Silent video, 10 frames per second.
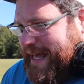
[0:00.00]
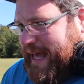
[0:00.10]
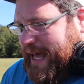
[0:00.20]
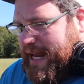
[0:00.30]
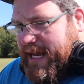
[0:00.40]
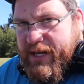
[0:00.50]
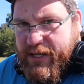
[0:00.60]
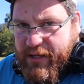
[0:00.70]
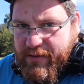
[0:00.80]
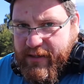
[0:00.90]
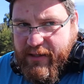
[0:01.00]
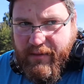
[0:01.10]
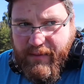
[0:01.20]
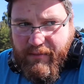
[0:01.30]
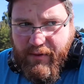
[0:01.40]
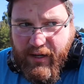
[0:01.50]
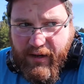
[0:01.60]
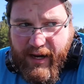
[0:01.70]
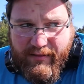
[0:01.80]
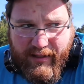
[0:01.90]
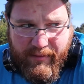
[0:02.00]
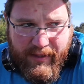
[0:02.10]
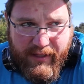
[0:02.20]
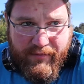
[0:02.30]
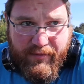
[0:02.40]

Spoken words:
And I could use a little bit more grass clippings